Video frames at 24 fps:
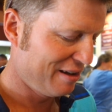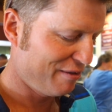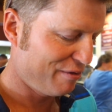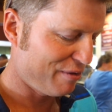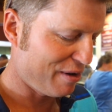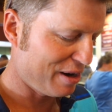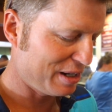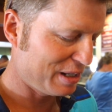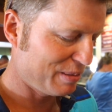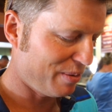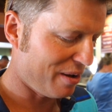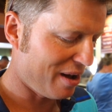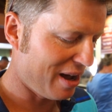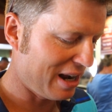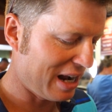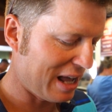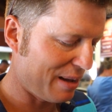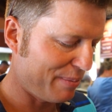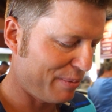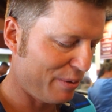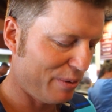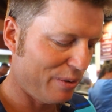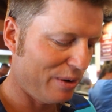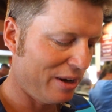fresh
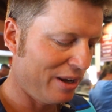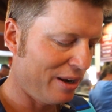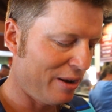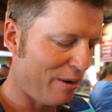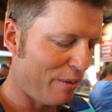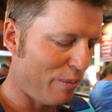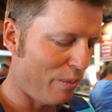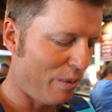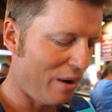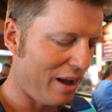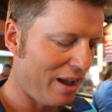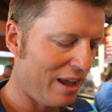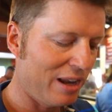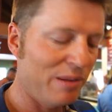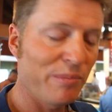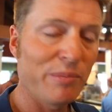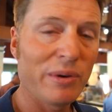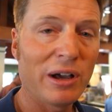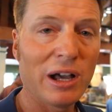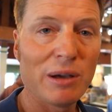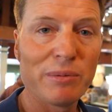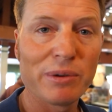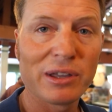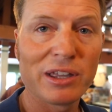pineapple and Hawaiian
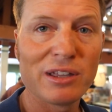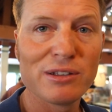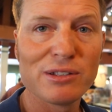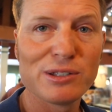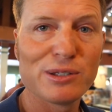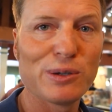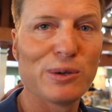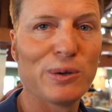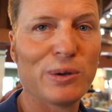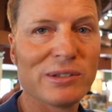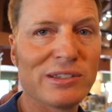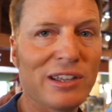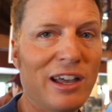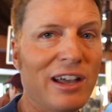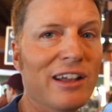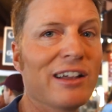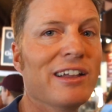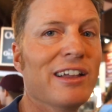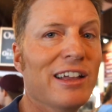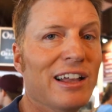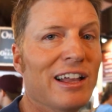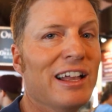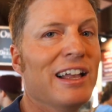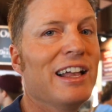barbecue sauce. So
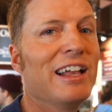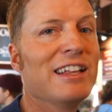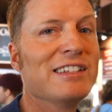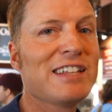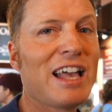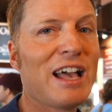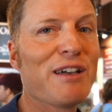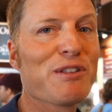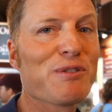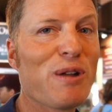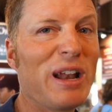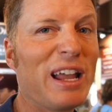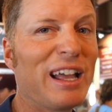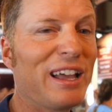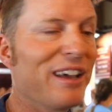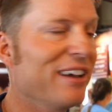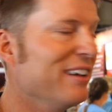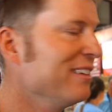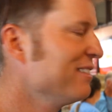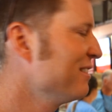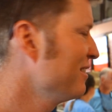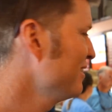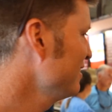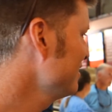sounds really
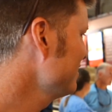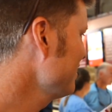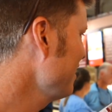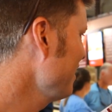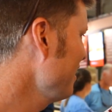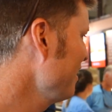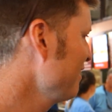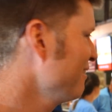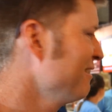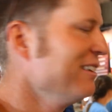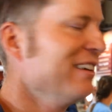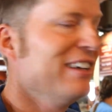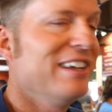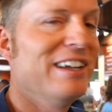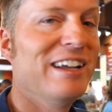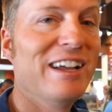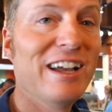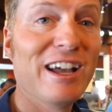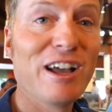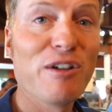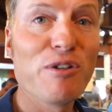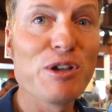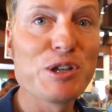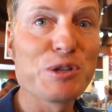good, so
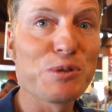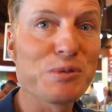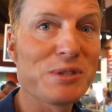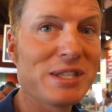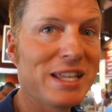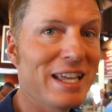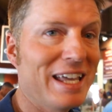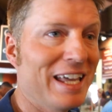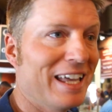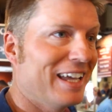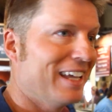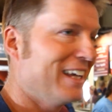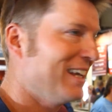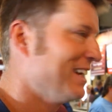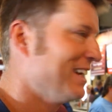we shall see.